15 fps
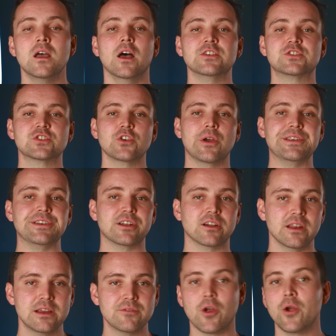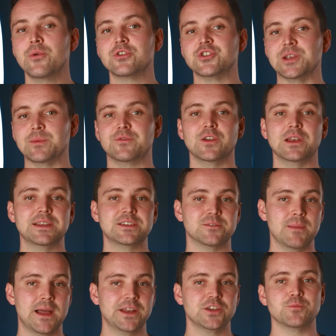Assign clear ownership for
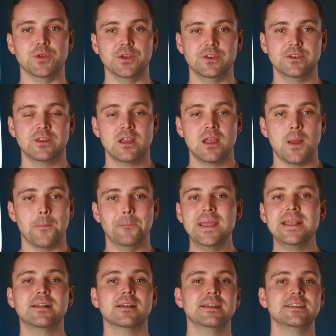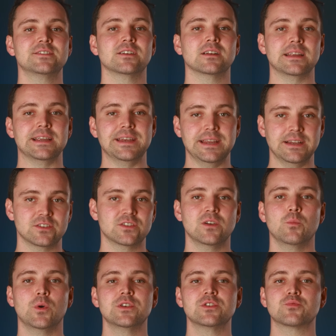list management. Make list cleaning
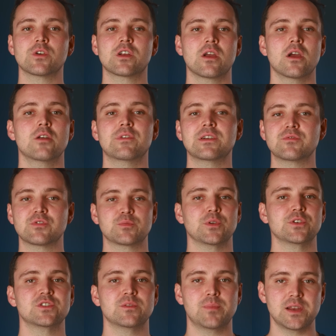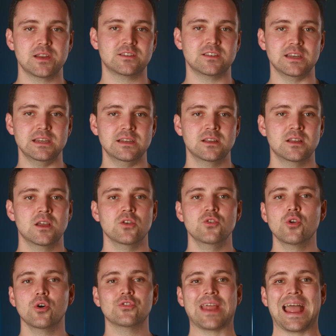someone's recurring responsibility,
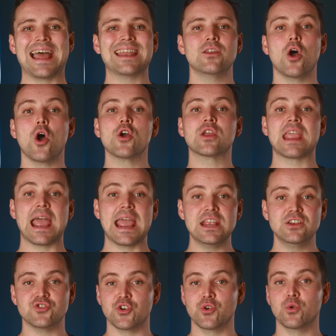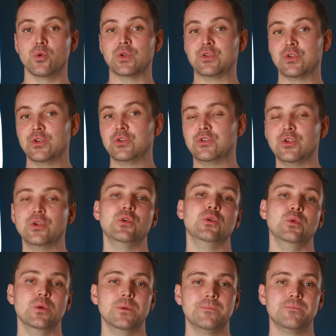not an occasional to
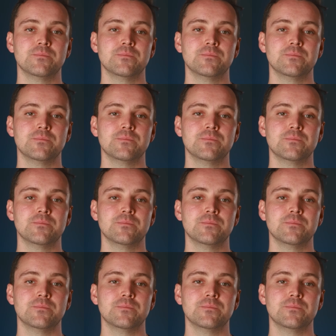do.